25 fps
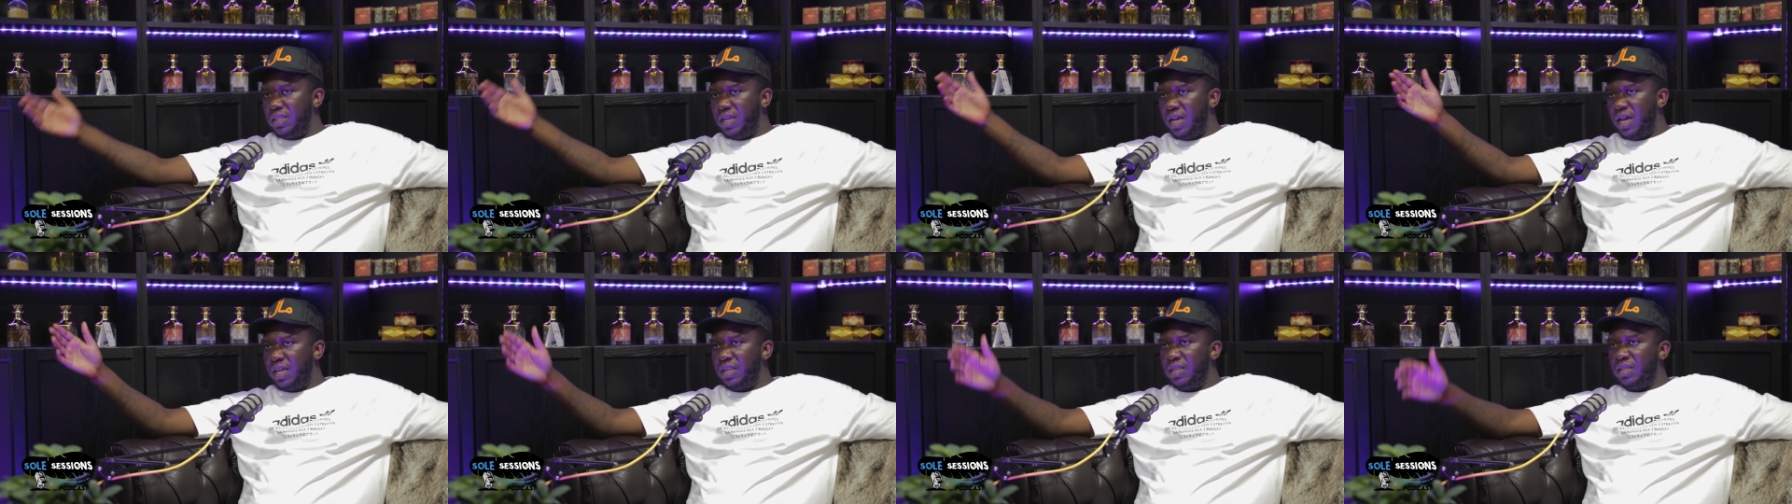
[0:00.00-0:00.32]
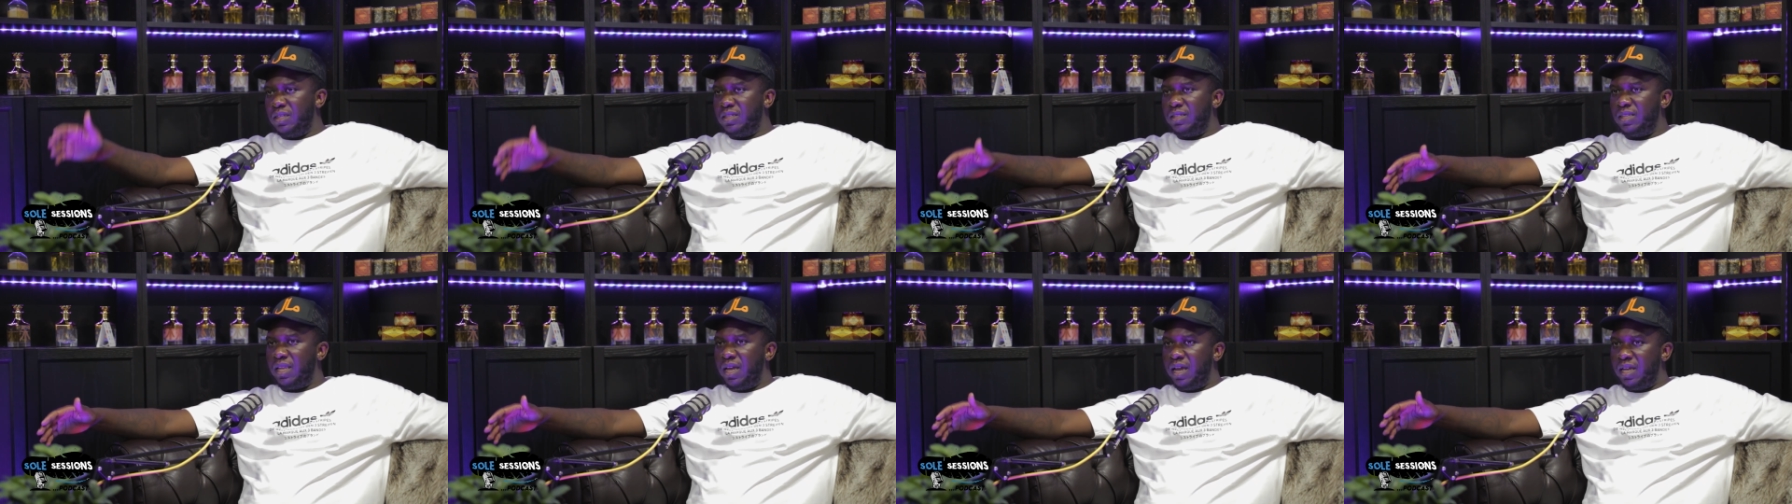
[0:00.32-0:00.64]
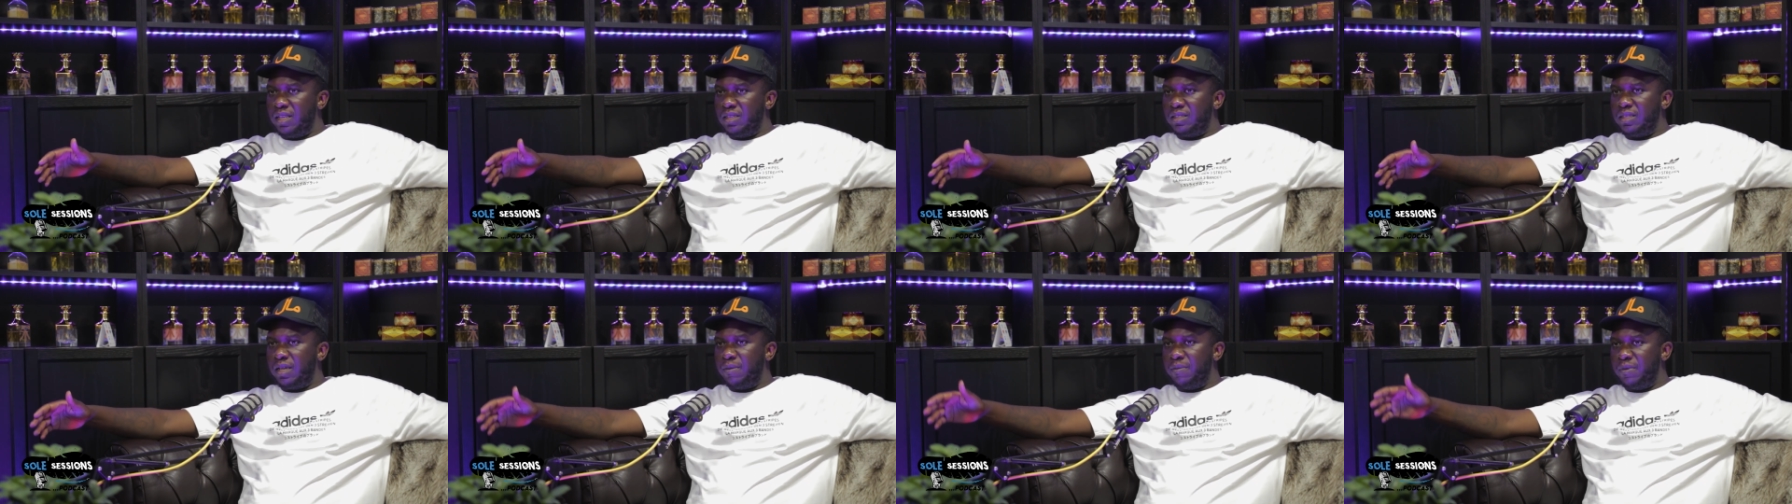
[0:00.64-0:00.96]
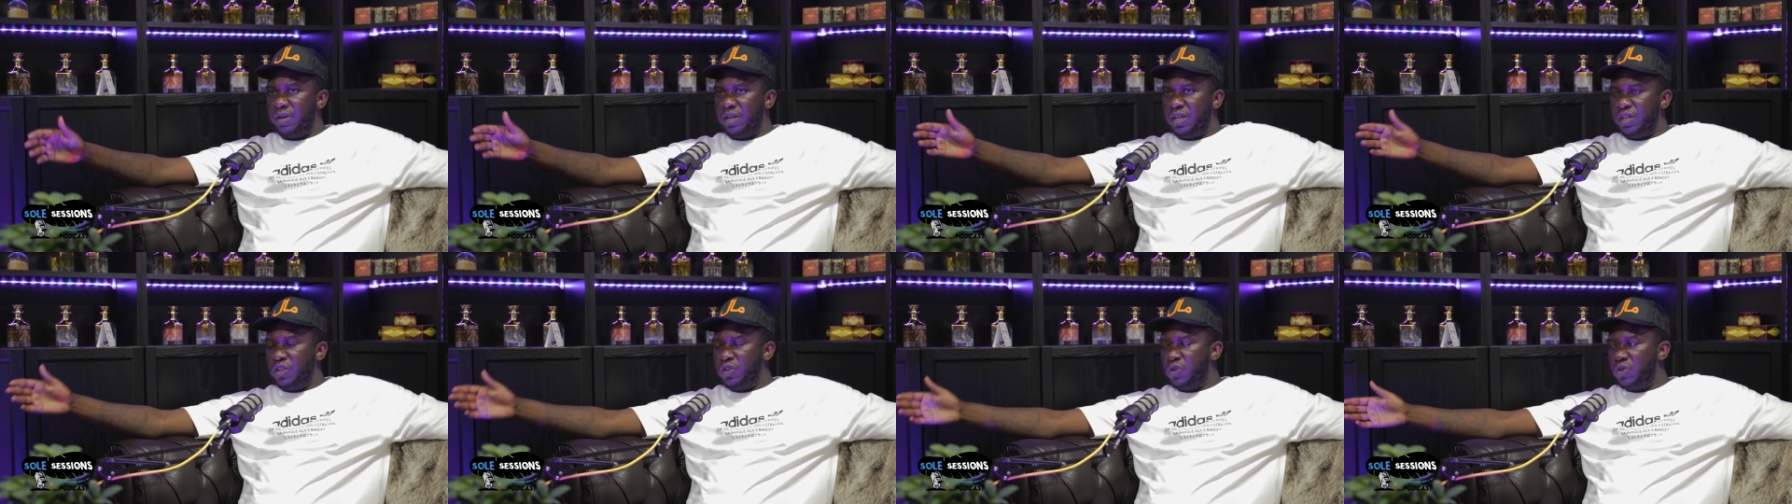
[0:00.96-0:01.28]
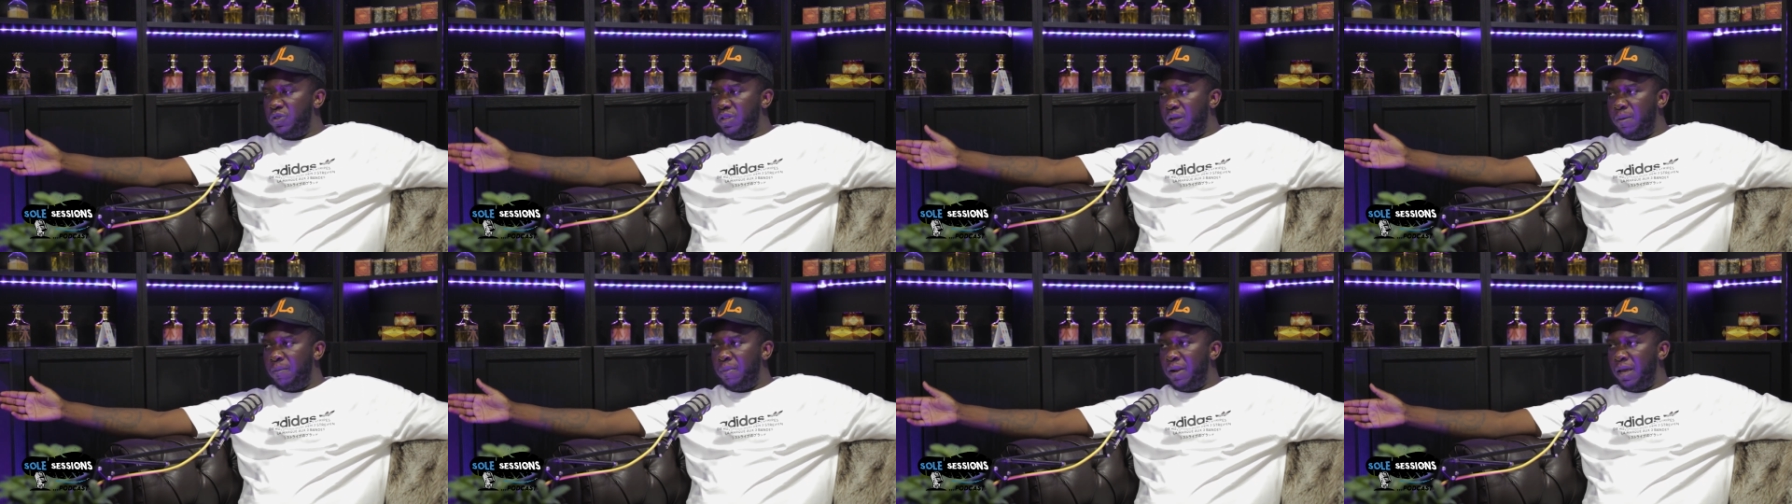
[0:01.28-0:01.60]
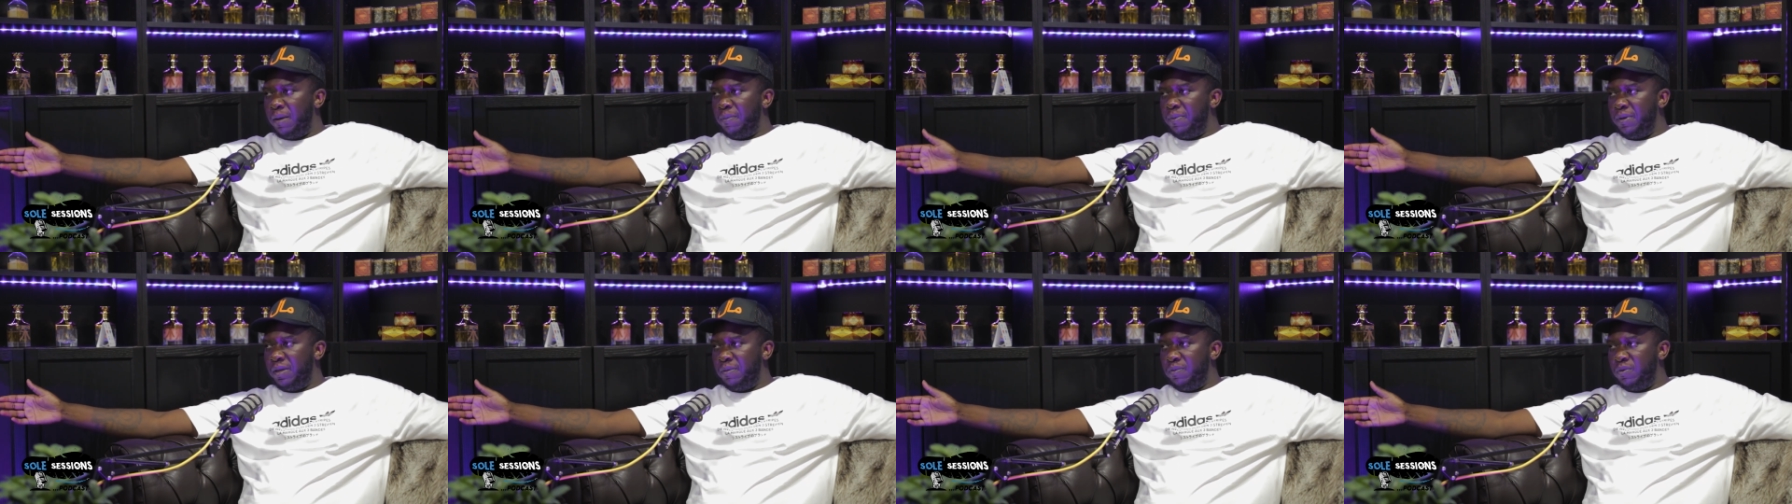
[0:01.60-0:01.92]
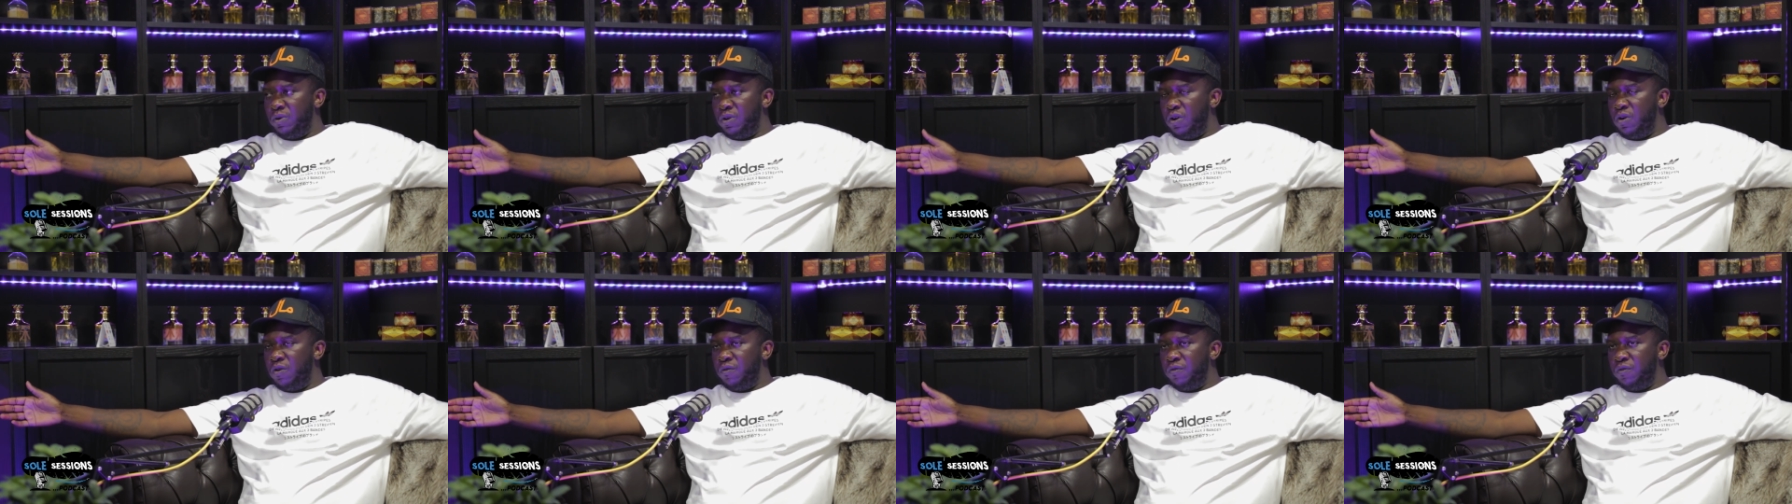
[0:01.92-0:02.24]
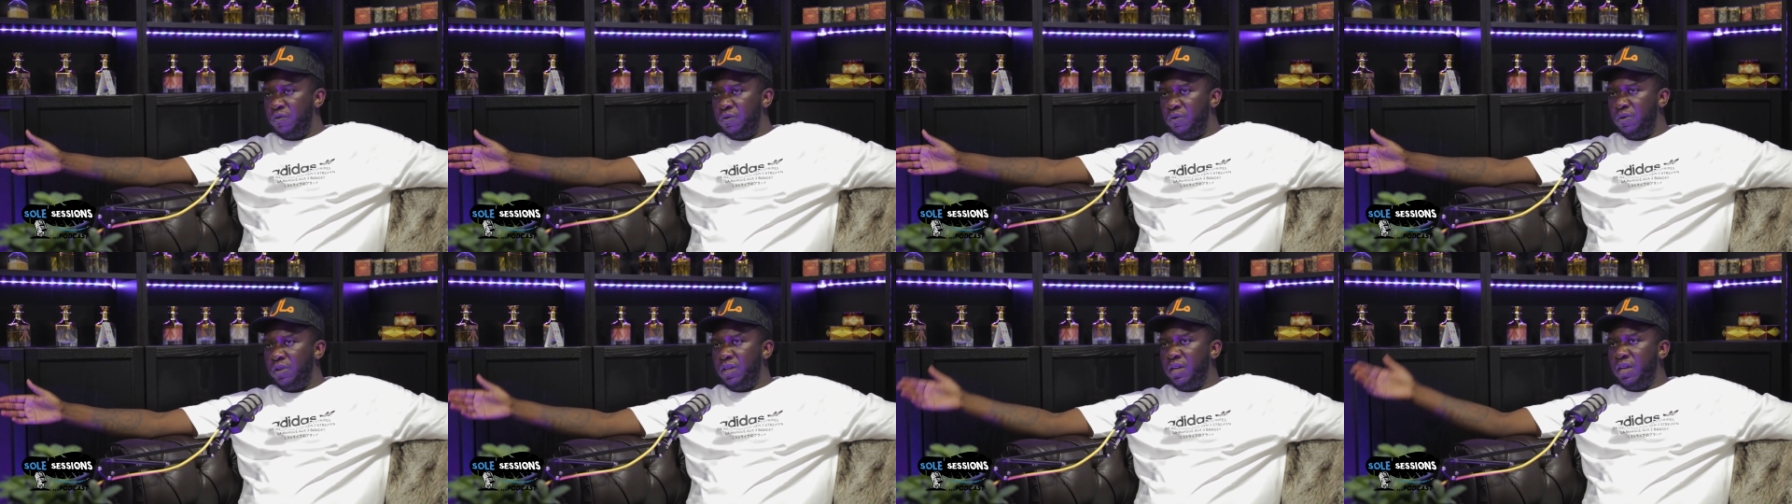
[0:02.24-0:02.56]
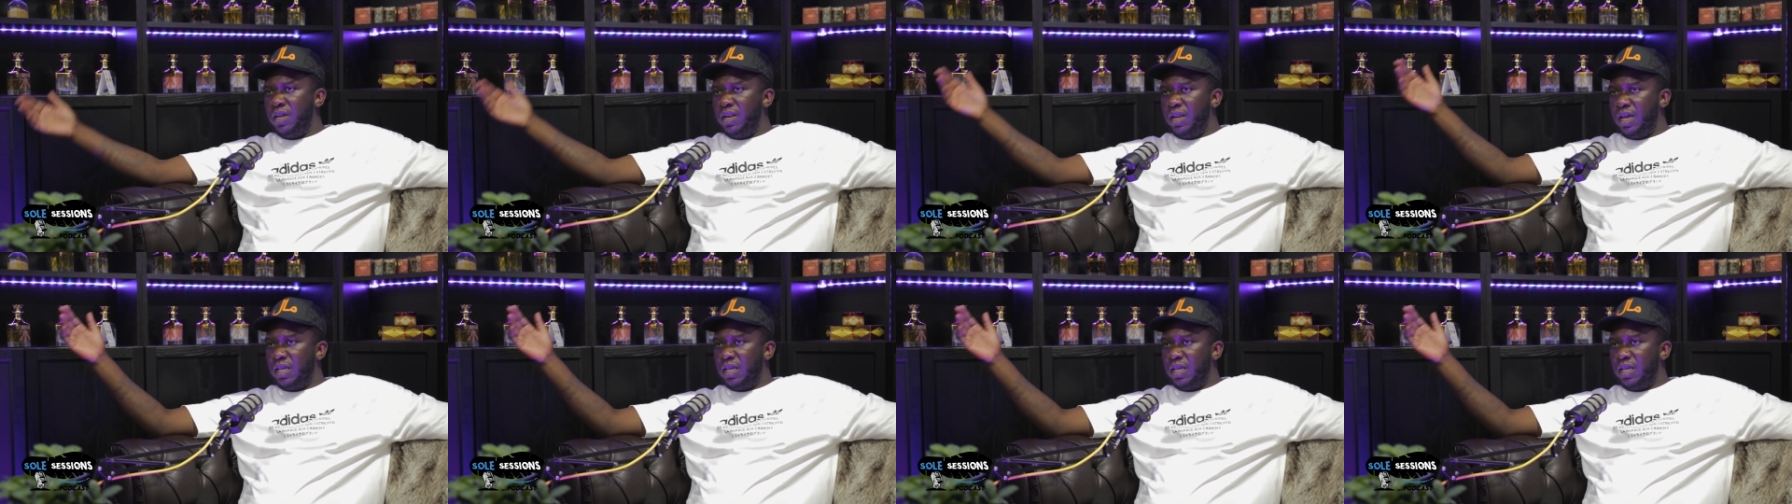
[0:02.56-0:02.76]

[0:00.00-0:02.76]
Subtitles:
to understand some of the issues that black people go through.